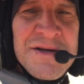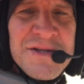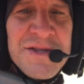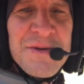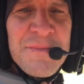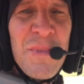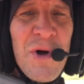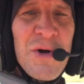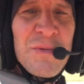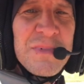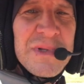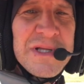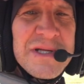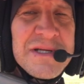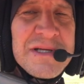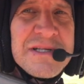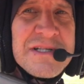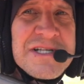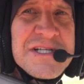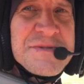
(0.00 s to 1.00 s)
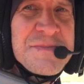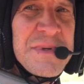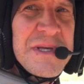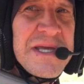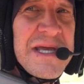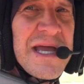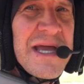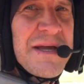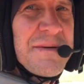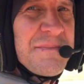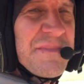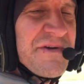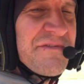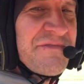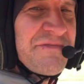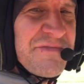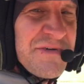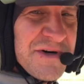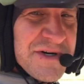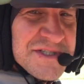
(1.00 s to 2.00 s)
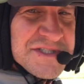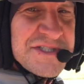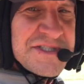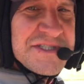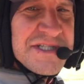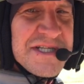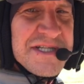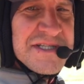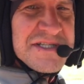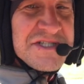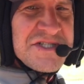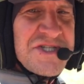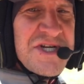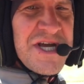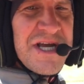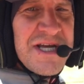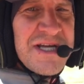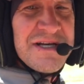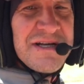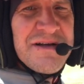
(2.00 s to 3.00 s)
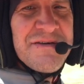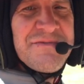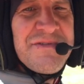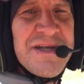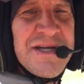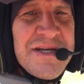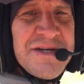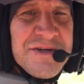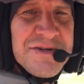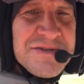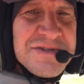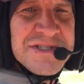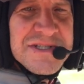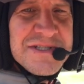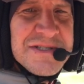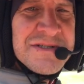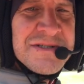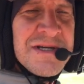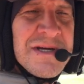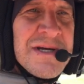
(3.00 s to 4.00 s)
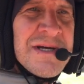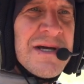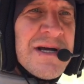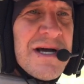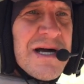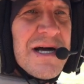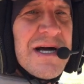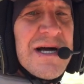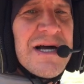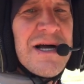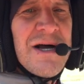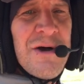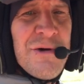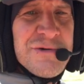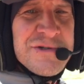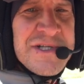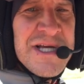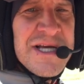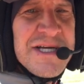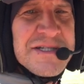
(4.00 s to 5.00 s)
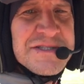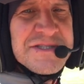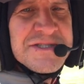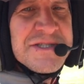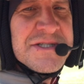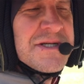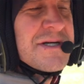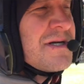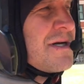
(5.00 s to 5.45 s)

the Mobley. And this became the first in the chain of the Hilton uh, hotels.